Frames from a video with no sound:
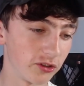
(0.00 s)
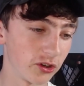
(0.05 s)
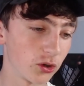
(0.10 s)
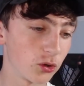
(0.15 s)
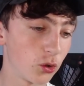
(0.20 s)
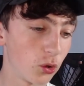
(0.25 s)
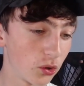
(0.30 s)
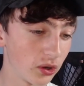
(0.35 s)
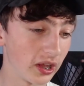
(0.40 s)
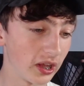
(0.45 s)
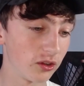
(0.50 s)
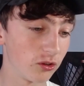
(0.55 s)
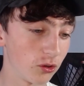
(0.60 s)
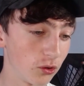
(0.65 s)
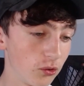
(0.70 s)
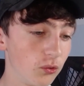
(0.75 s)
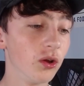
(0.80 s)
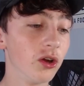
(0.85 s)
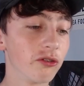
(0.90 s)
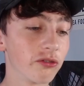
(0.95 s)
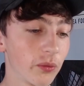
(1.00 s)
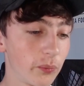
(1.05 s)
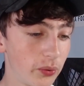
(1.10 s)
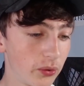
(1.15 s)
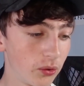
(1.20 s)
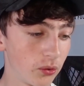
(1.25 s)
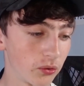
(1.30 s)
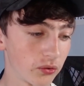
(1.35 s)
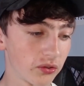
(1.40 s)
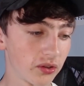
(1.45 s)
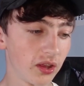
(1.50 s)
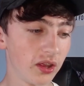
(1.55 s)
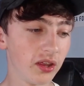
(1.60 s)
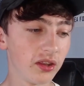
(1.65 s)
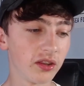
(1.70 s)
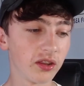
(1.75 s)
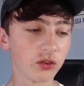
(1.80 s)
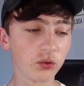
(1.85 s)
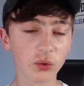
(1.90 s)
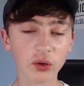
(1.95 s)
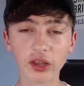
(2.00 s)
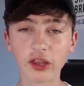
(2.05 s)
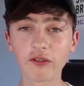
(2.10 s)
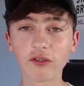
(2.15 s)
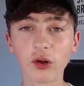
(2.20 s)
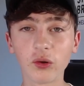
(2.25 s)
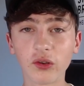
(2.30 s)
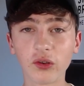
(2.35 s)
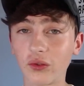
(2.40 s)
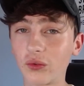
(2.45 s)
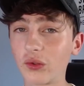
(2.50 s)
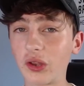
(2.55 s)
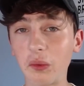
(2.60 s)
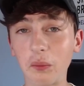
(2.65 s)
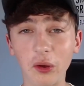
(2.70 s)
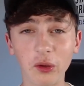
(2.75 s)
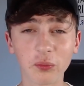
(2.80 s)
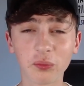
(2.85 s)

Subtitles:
According to reports, the 20-year-old is one of the most